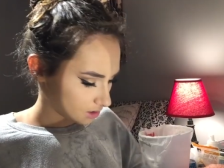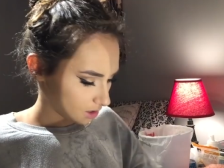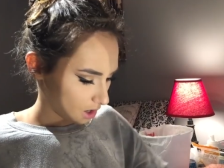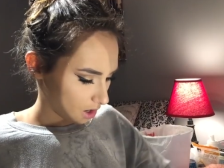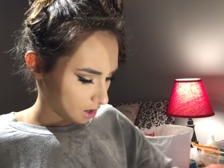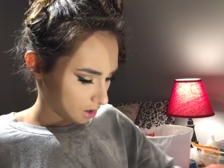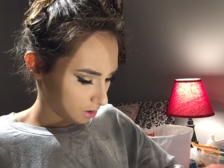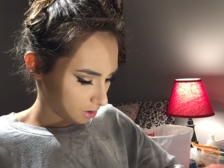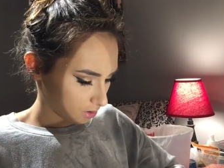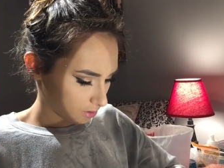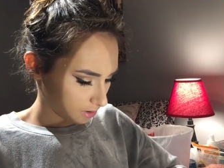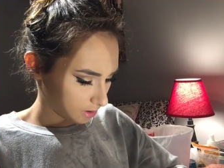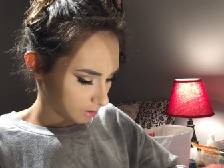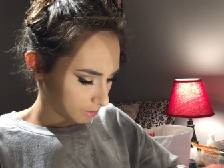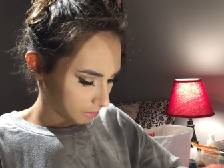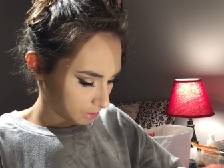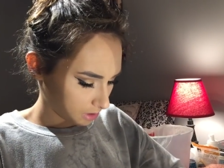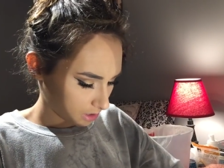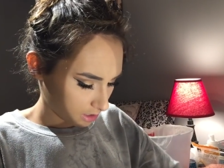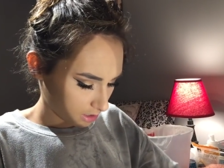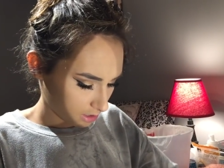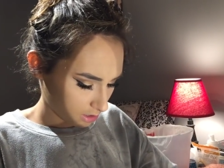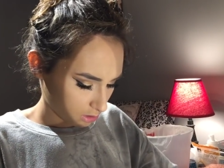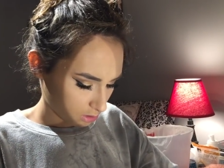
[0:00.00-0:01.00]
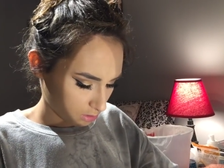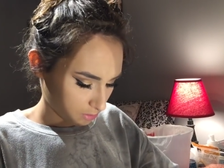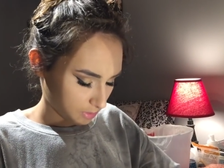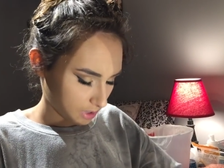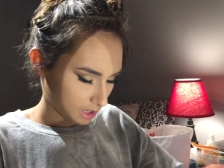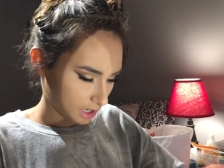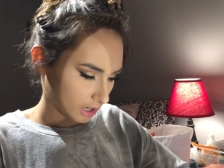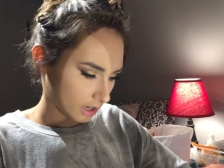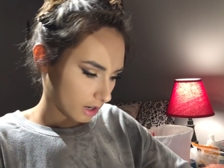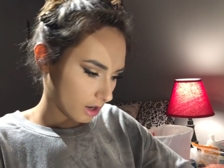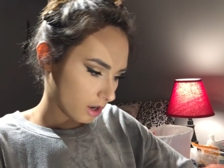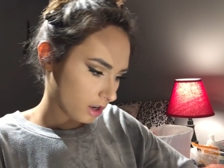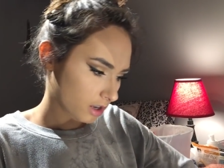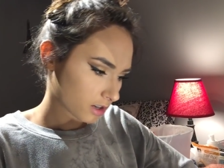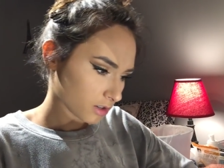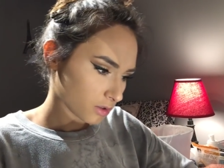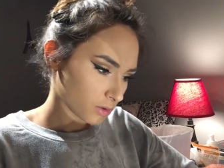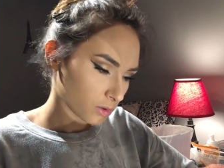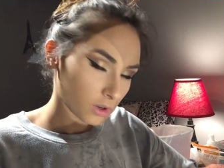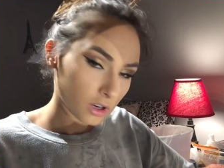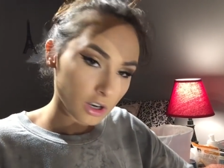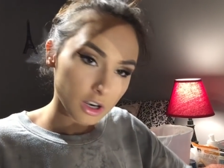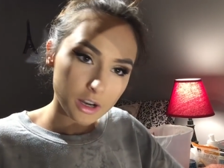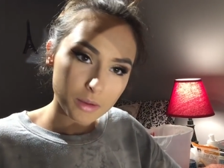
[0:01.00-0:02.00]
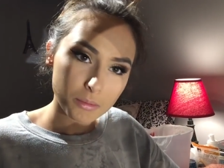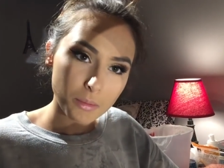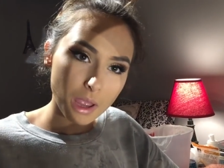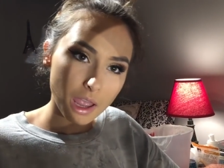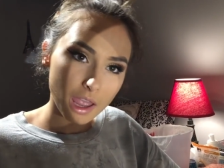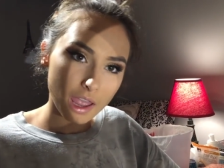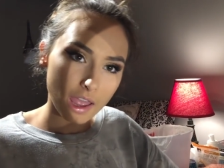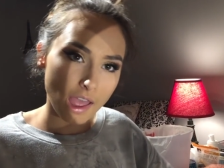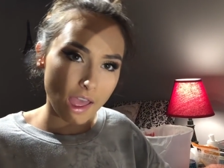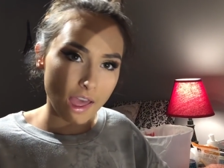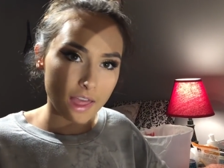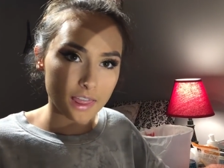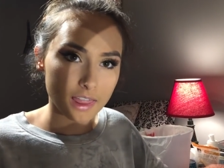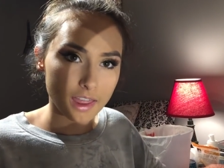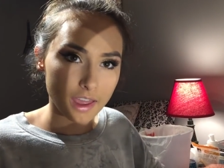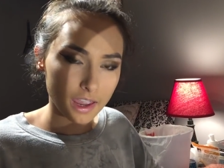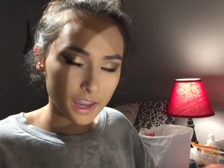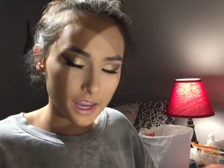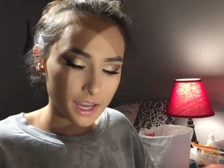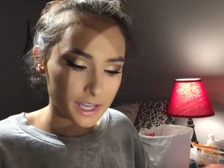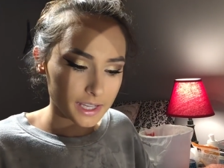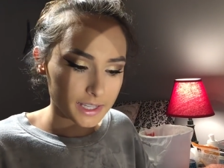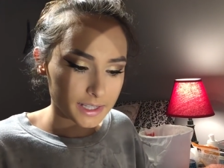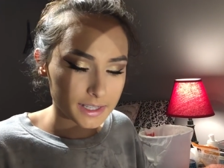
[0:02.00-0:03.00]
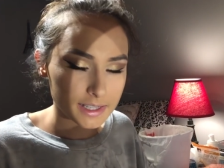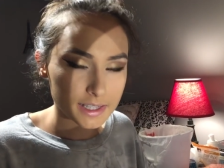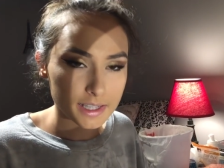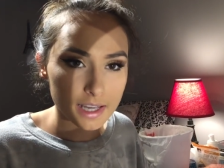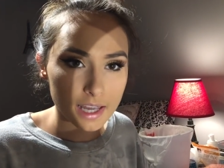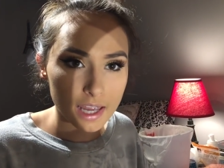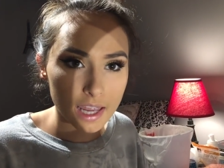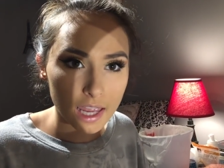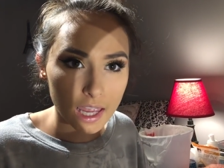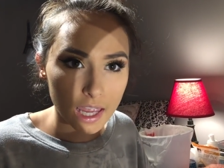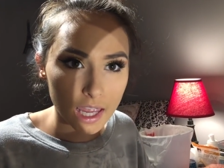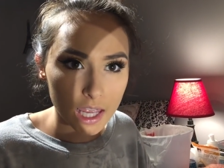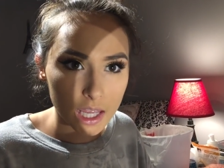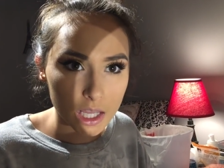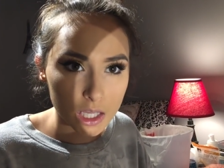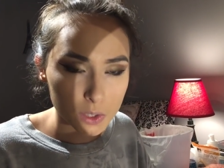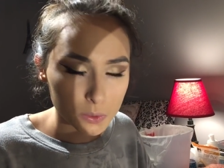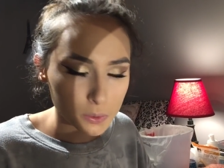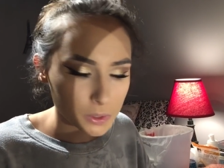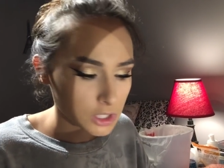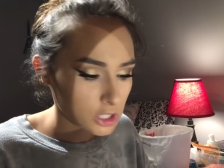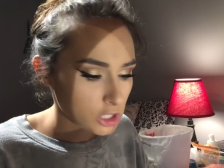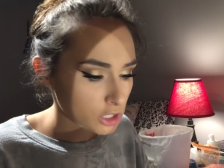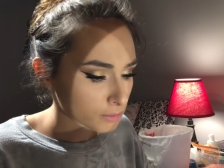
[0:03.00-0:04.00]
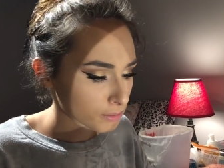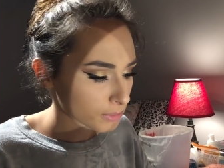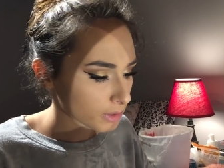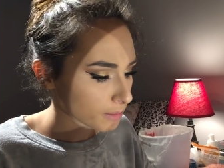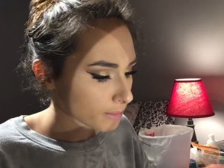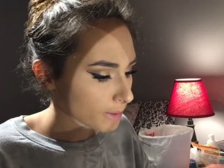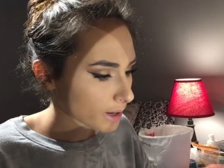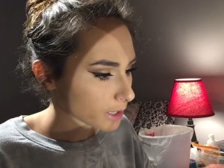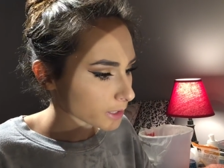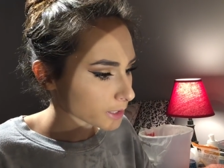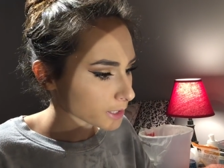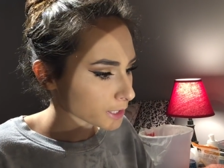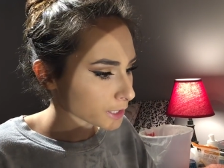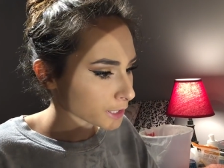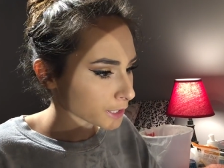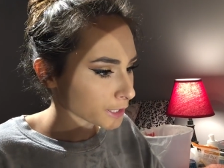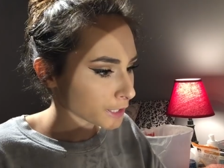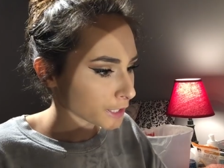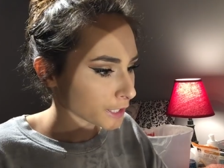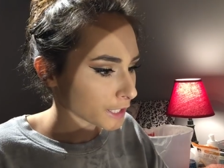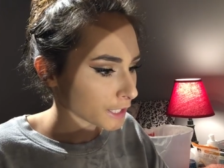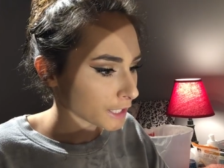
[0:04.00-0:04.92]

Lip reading: So now I'm going to do my contour and my highlights, and we should be about done.